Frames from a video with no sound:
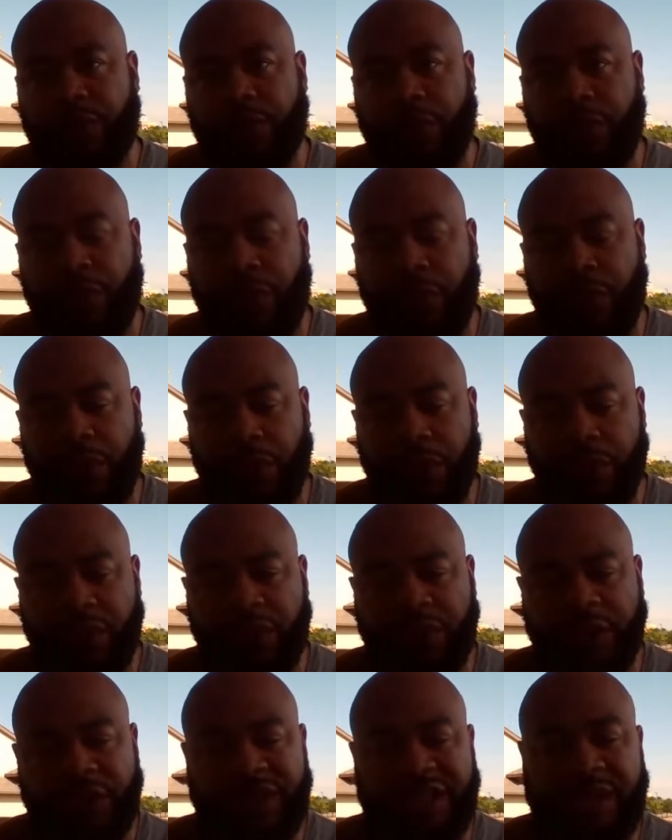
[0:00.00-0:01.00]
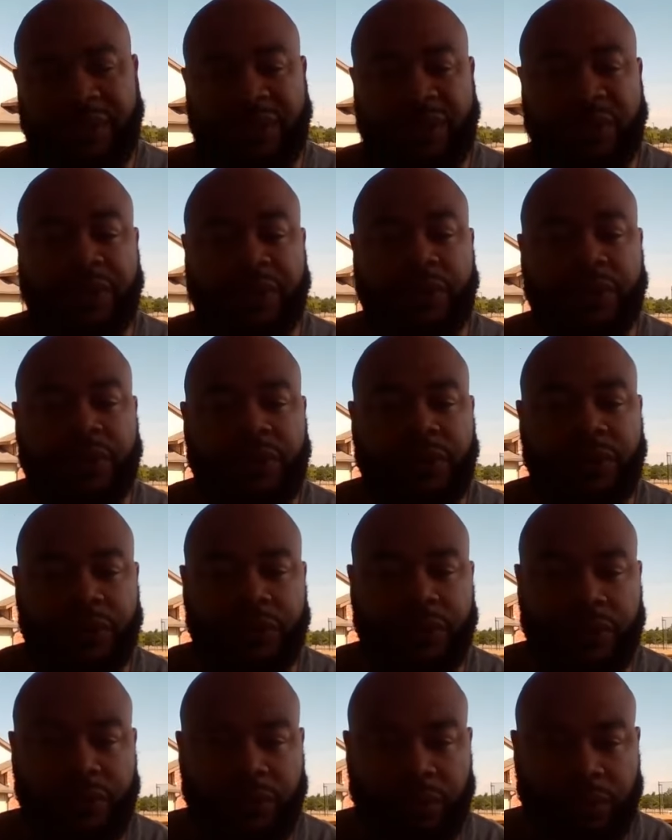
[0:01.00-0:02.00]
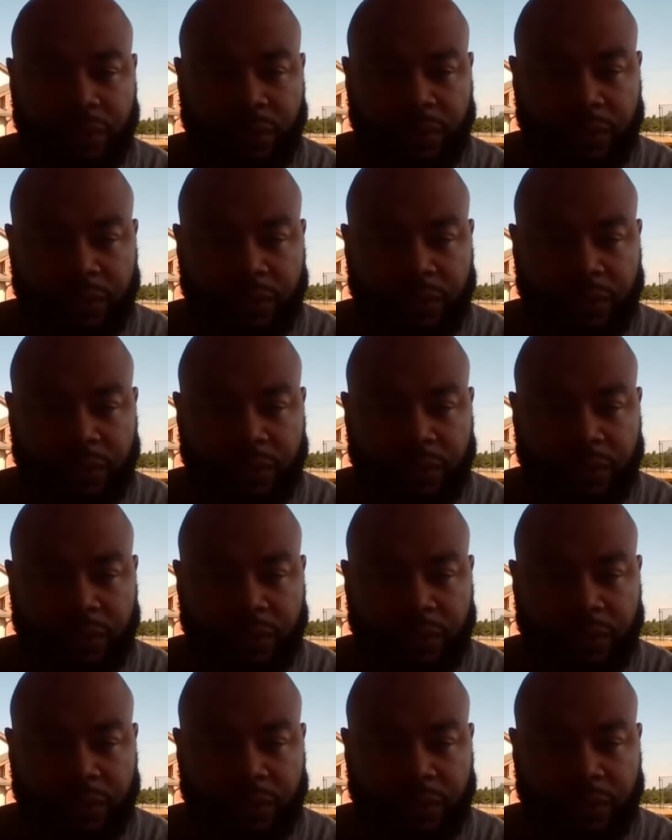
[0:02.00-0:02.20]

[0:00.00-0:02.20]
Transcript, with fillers: more susceptible to